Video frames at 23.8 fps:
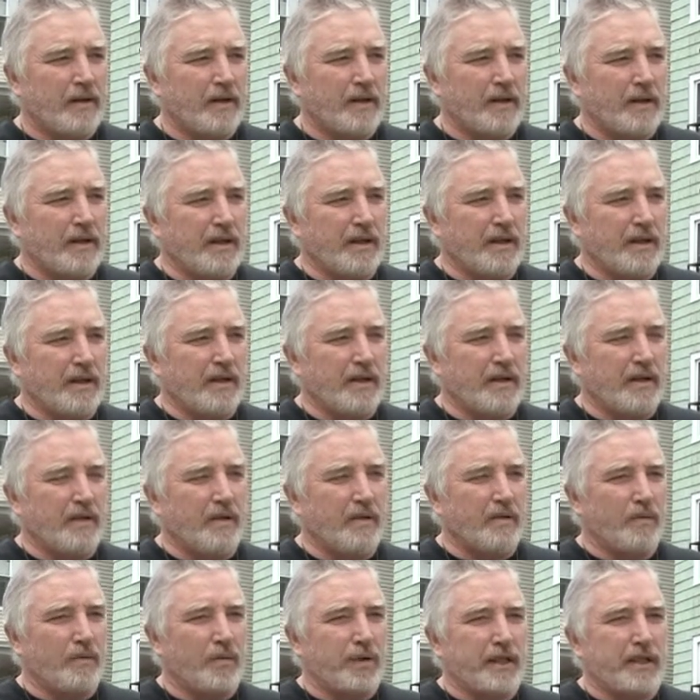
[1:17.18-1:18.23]

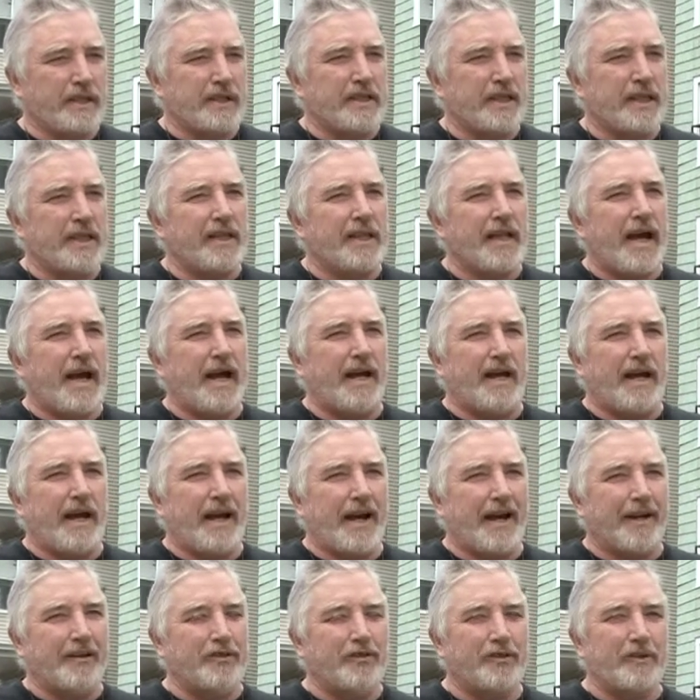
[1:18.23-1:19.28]
We did that
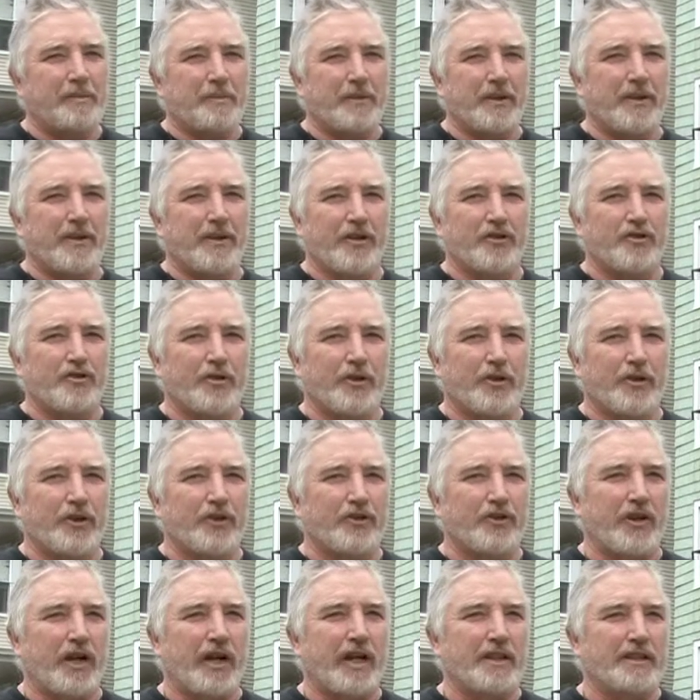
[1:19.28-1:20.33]
action because we were
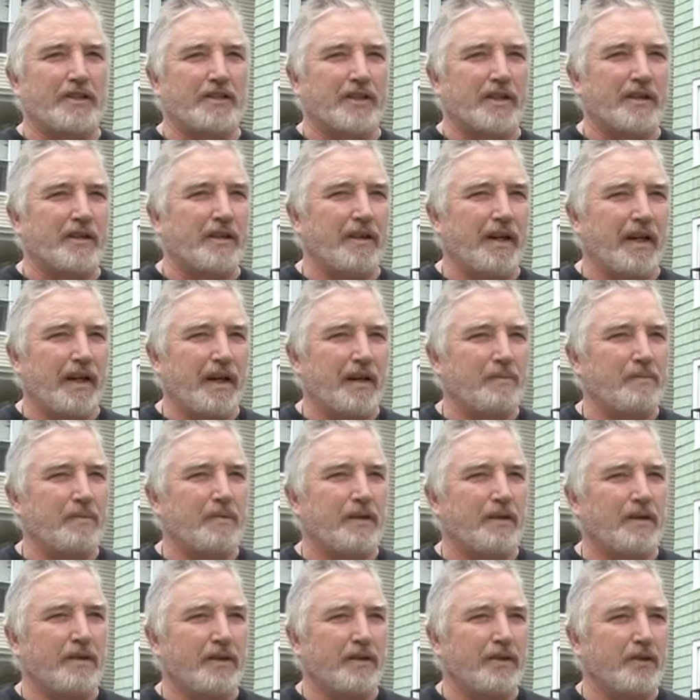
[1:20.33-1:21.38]
trying to
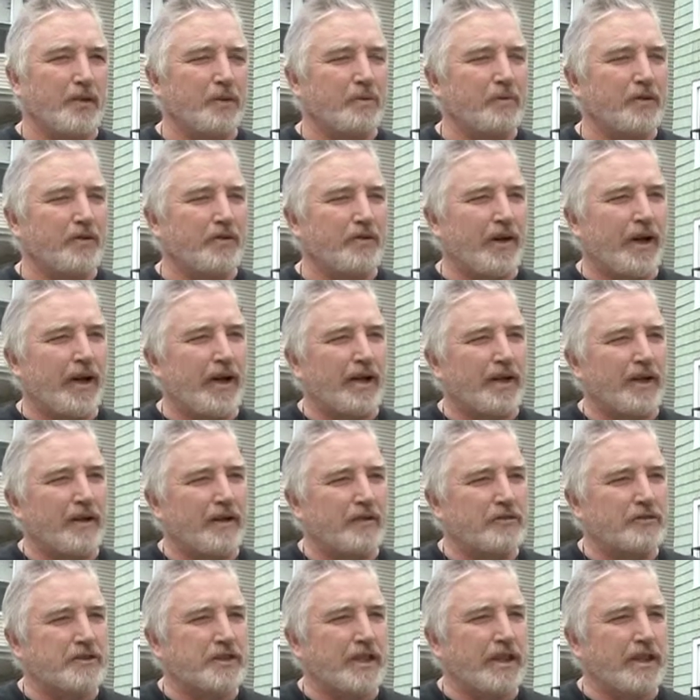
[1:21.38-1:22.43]
claim the human right
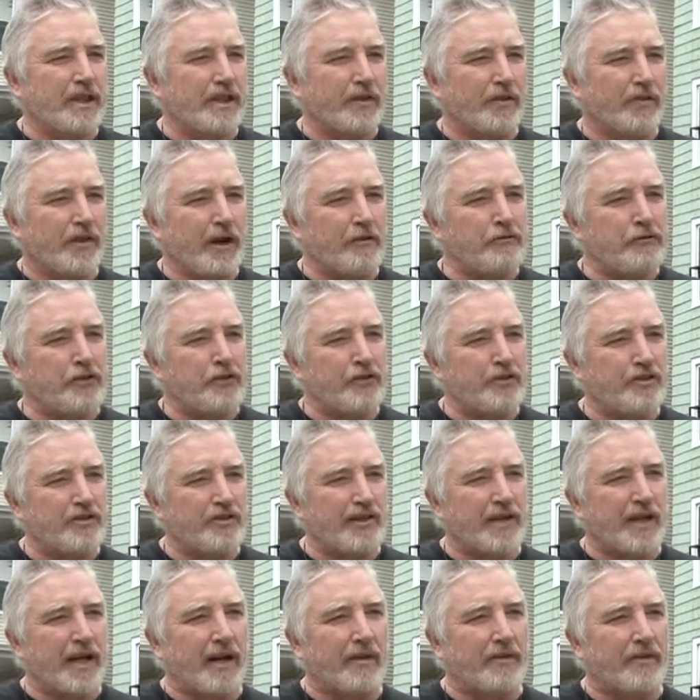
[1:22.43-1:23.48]
of taking refuge
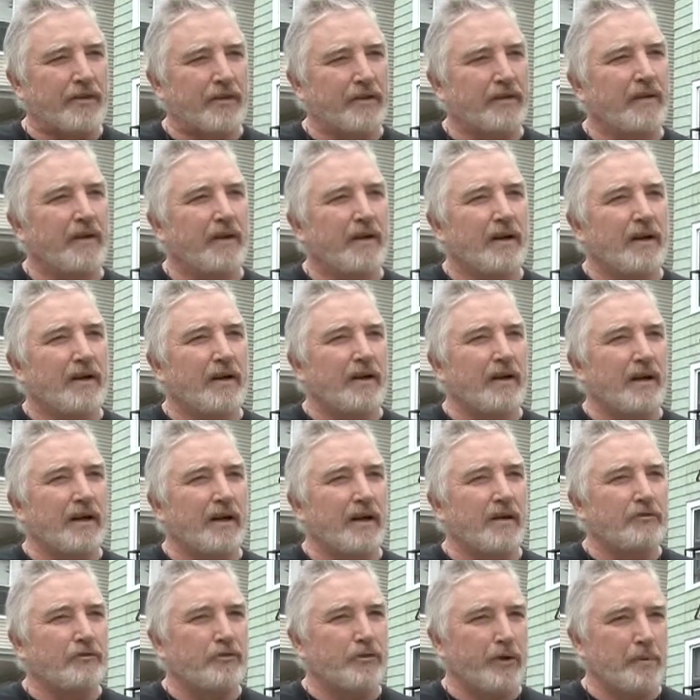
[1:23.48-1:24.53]
together
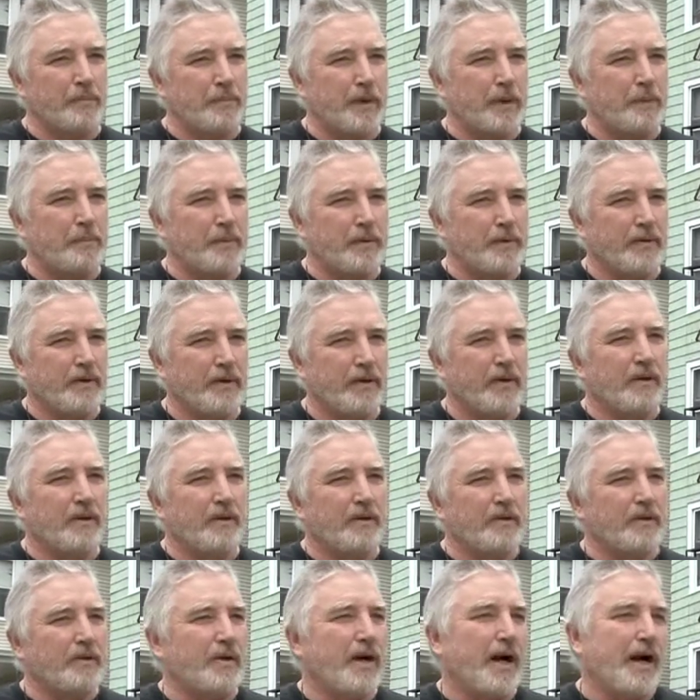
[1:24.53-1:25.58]
for people
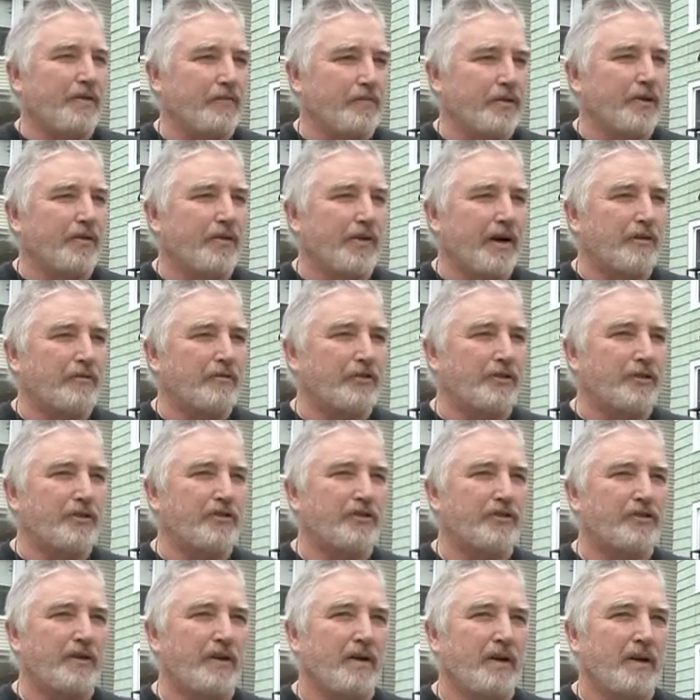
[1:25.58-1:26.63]
who have no
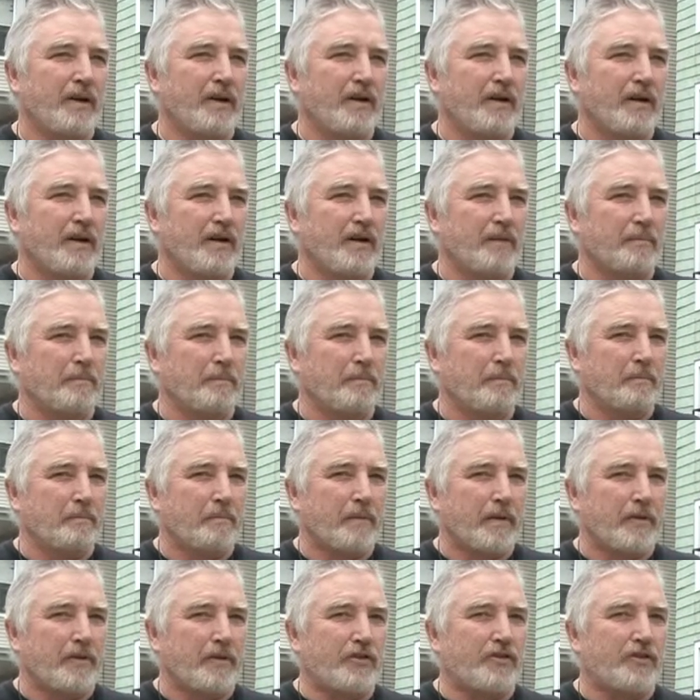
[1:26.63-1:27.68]
refuge.
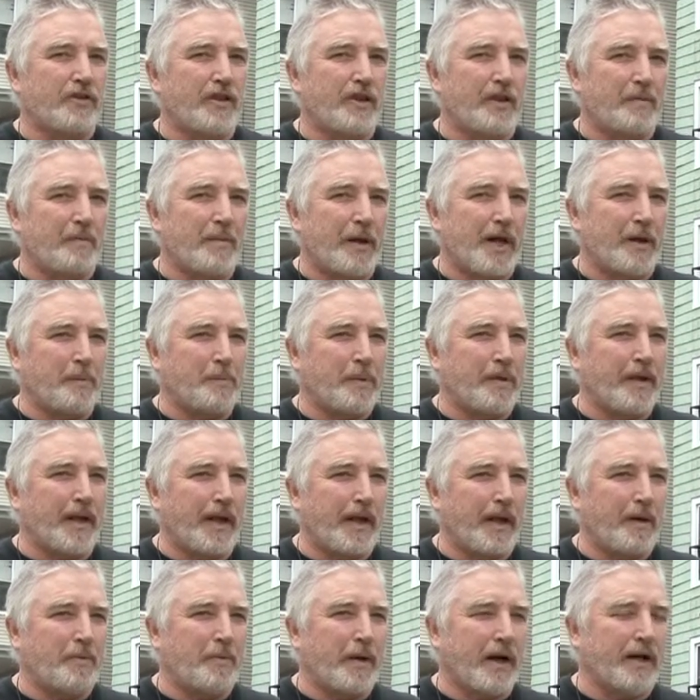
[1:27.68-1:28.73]
The city made
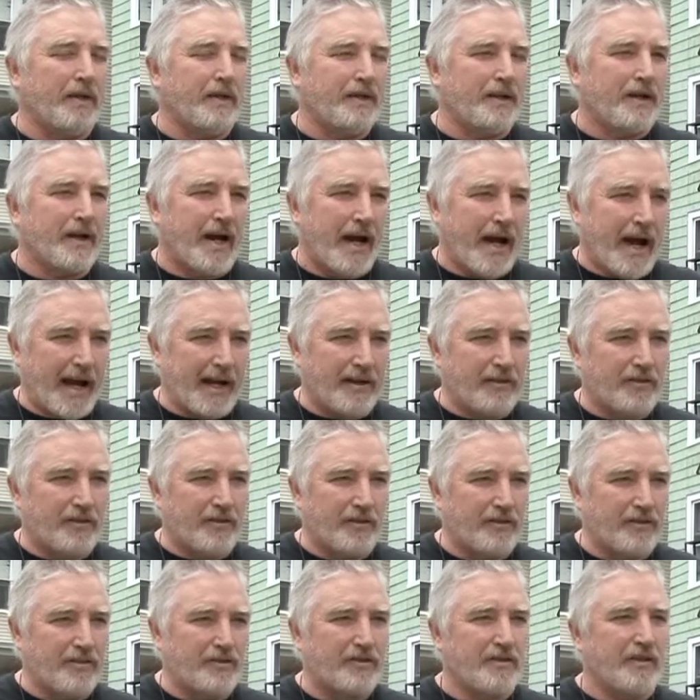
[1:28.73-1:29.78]
plain by their
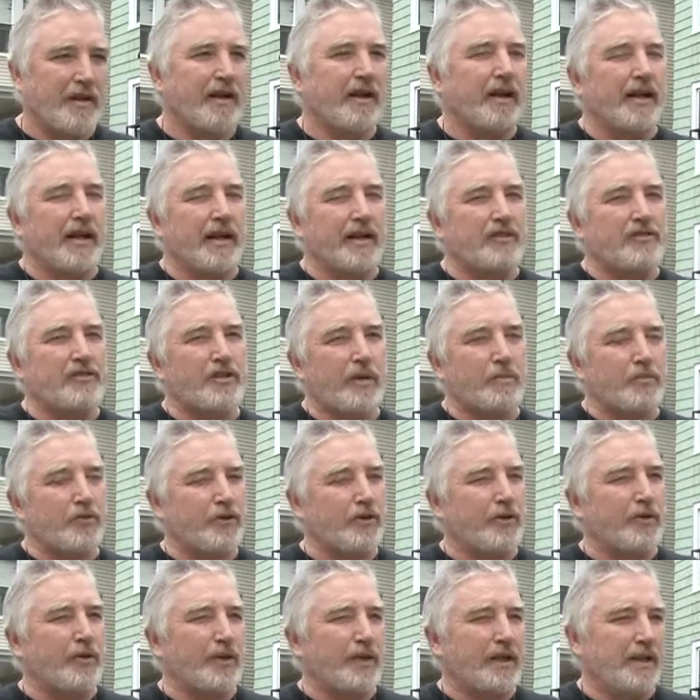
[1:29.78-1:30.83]
actions, and
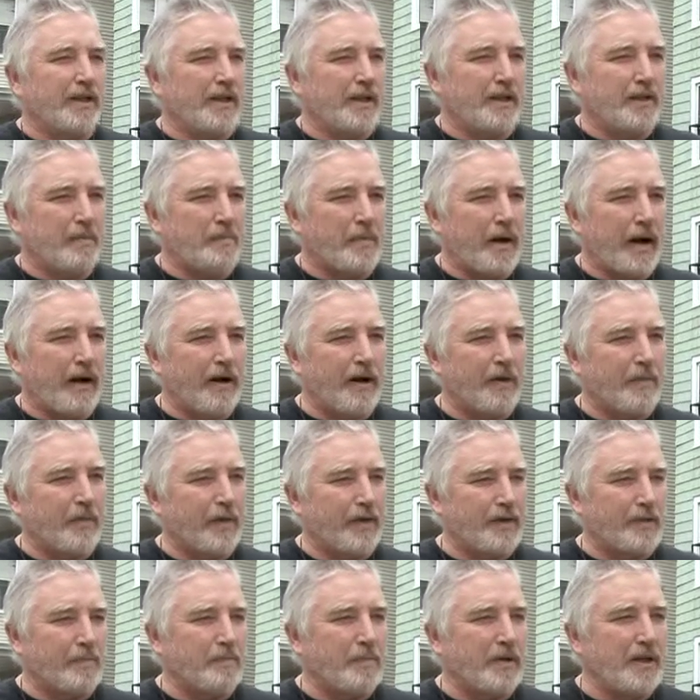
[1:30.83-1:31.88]
subsequently in a meeting
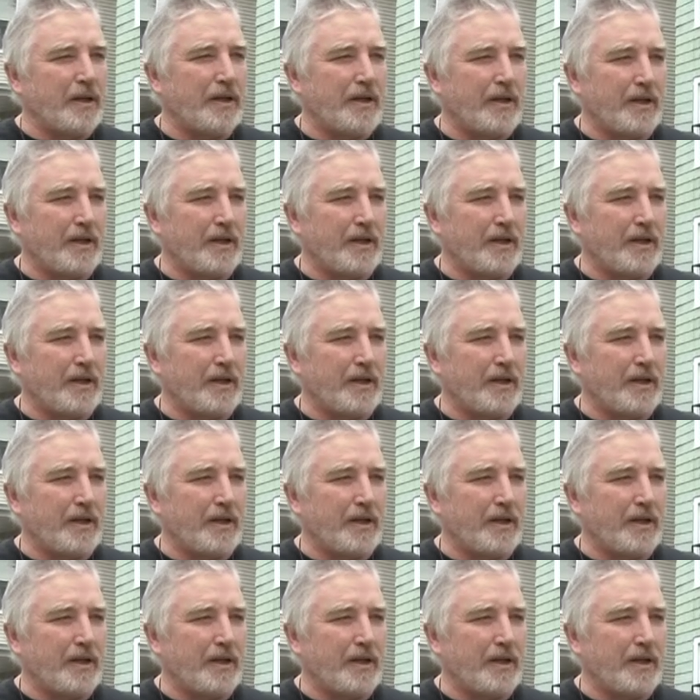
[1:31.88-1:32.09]
with the